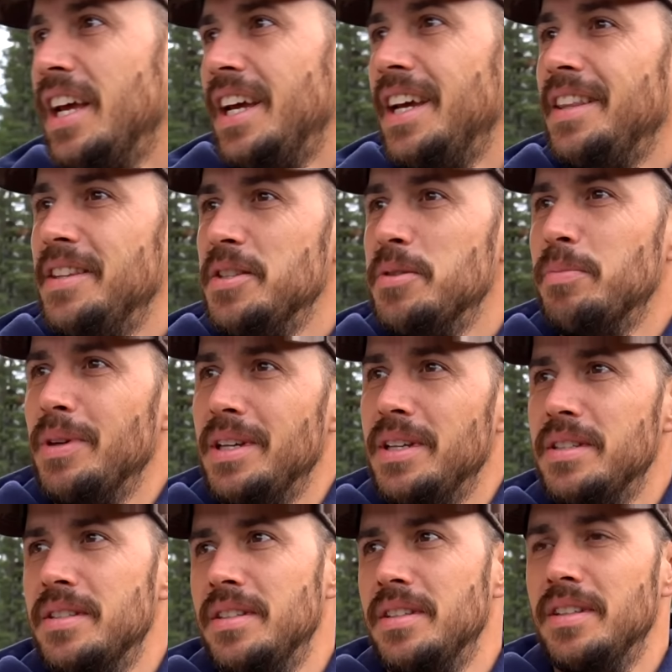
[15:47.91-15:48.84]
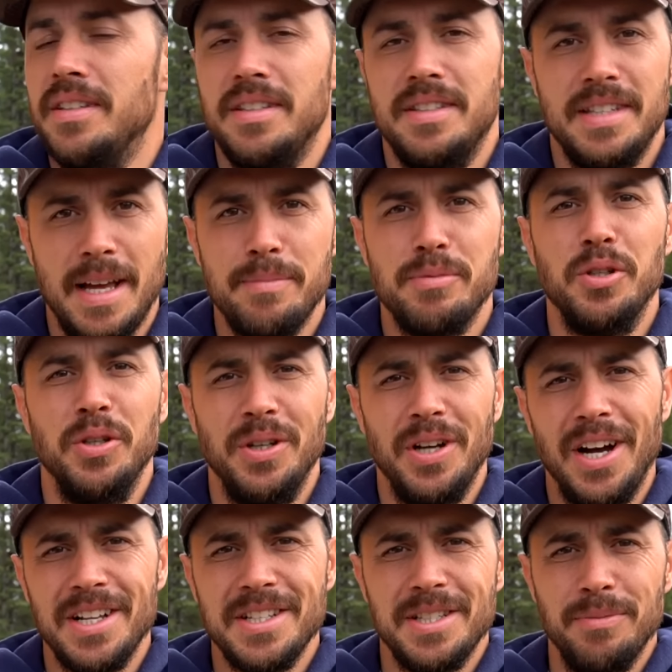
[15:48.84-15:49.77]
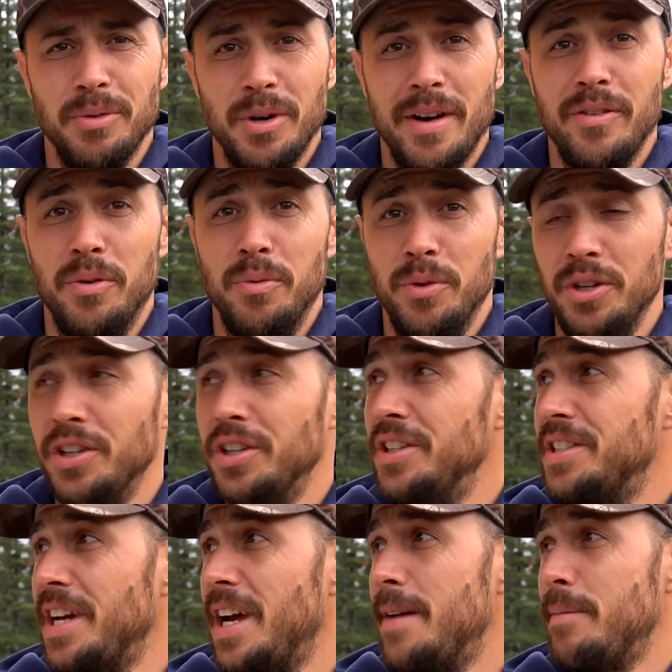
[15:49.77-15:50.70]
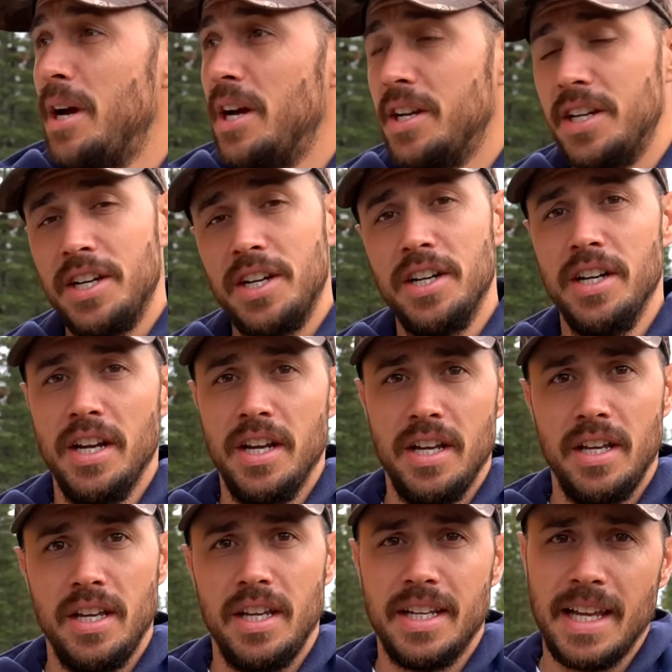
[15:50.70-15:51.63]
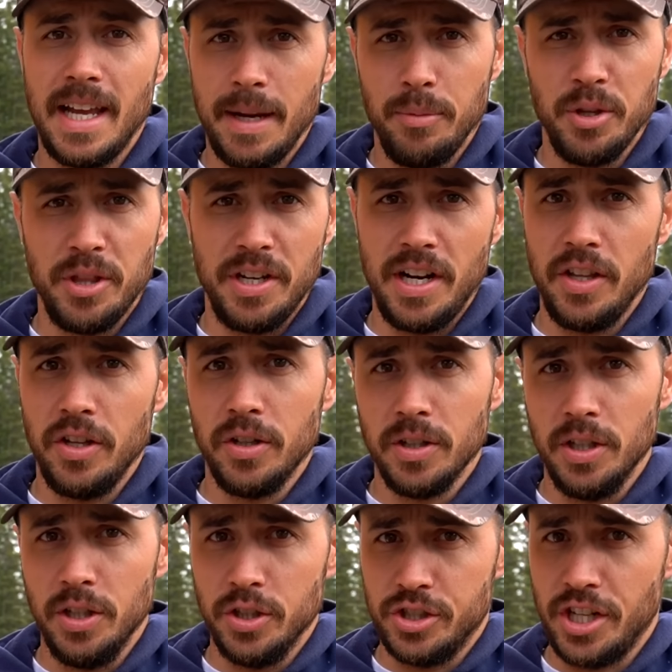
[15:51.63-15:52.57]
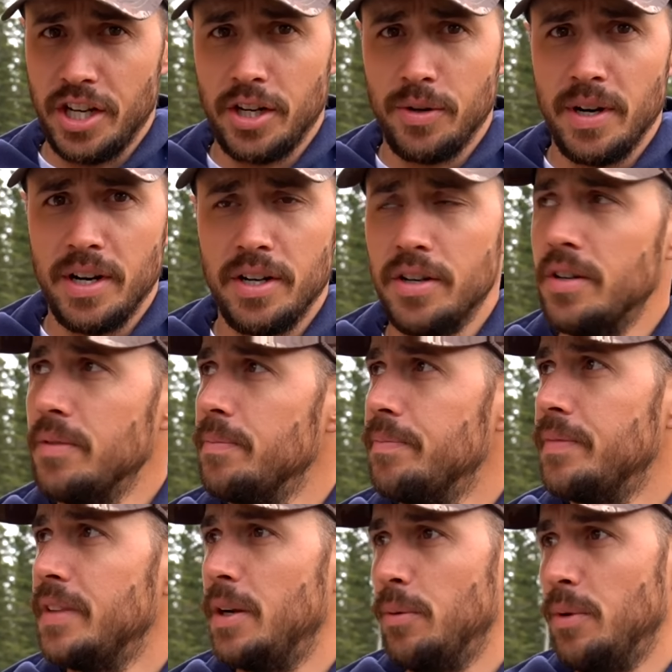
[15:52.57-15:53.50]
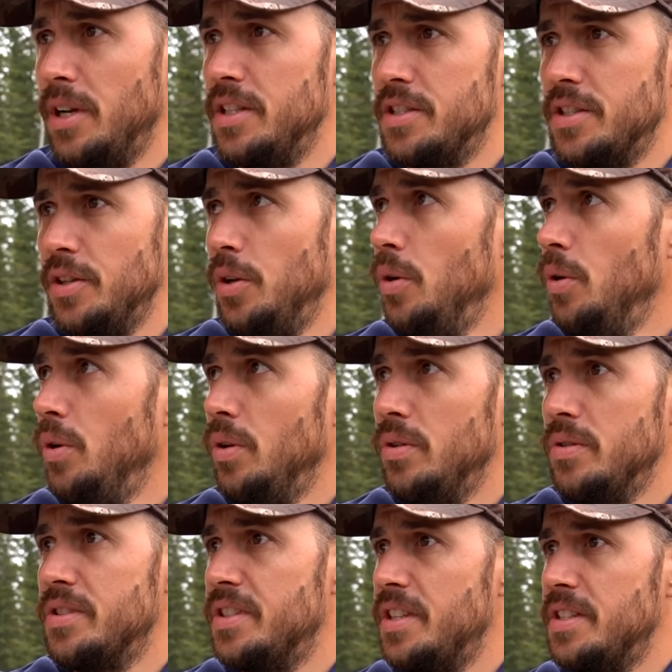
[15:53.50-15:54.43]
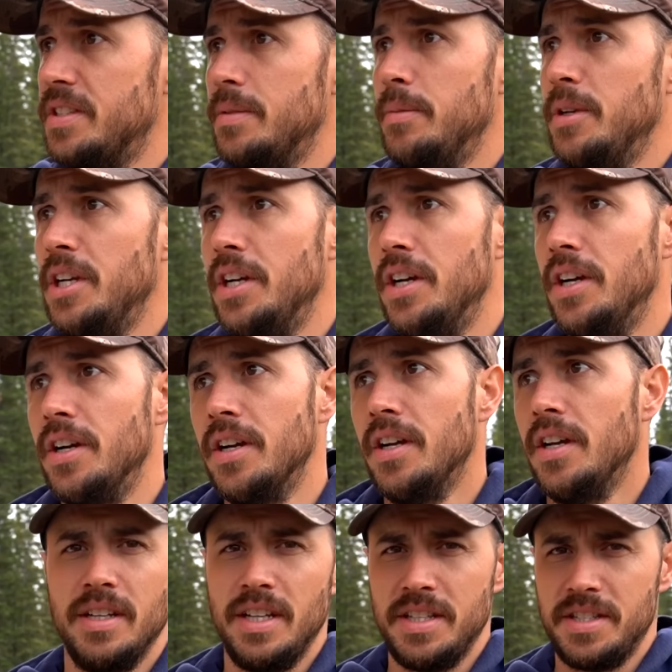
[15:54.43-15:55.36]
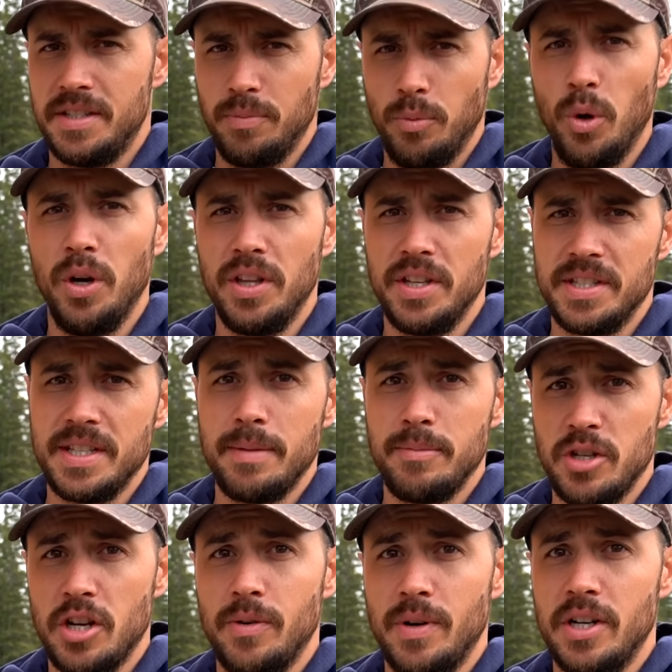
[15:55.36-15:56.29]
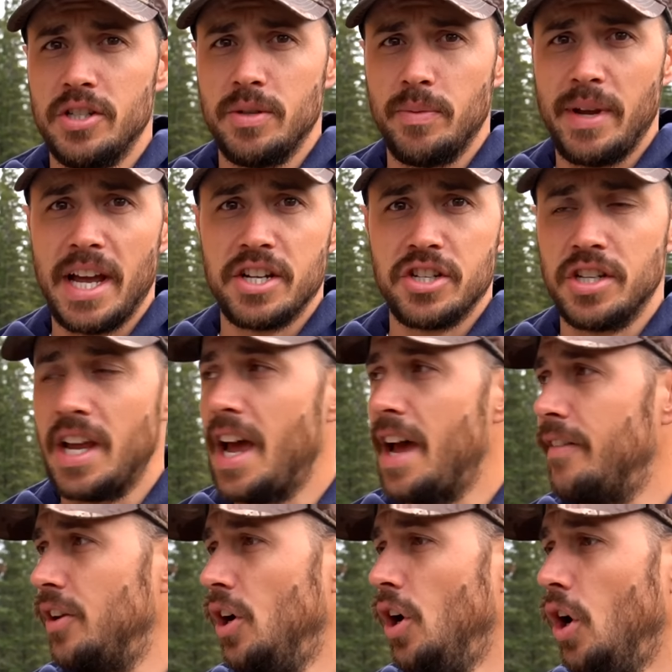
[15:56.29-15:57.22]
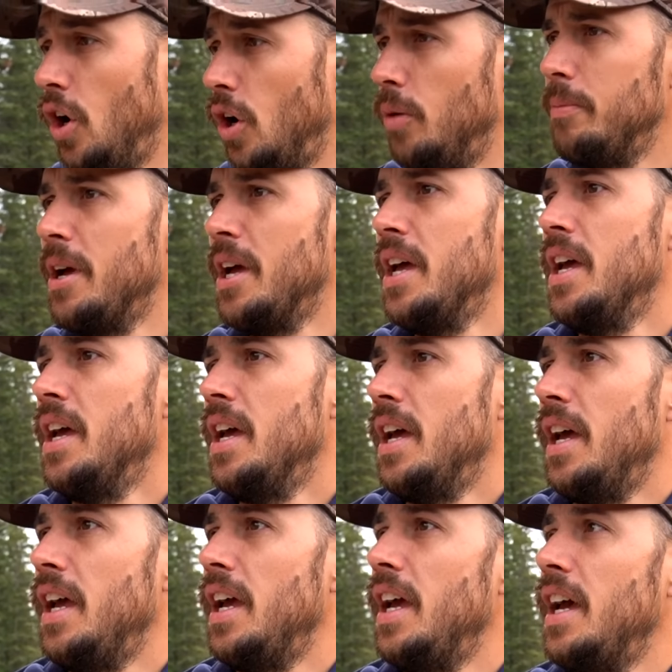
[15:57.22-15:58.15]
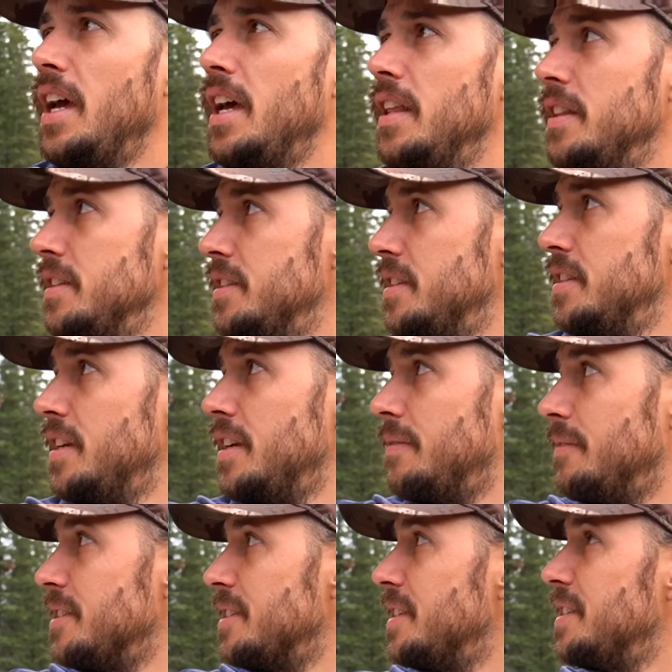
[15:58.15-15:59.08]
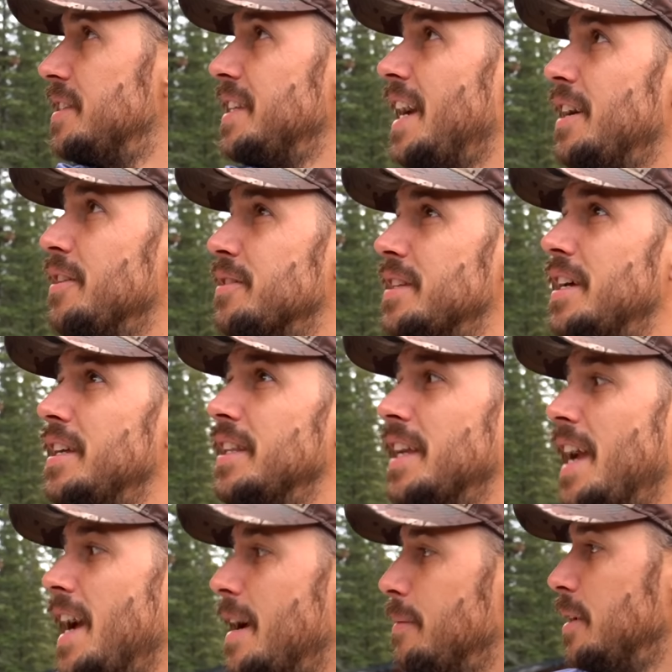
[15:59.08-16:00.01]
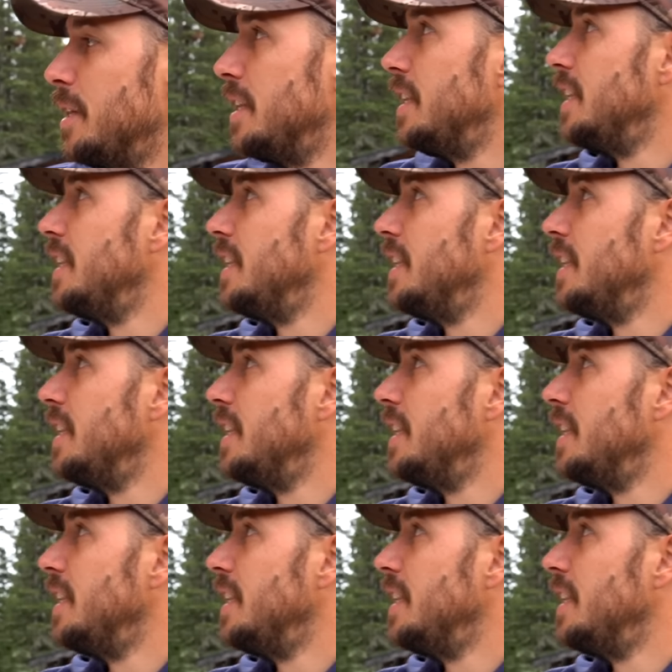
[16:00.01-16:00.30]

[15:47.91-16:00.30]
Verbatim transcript: And this place is absolutely awesome. We're having a really good time out here. It came with another little generator that runs the whole system here. It's one of the same generators that we actually have at home. And this is it. This is the outside of the cabin.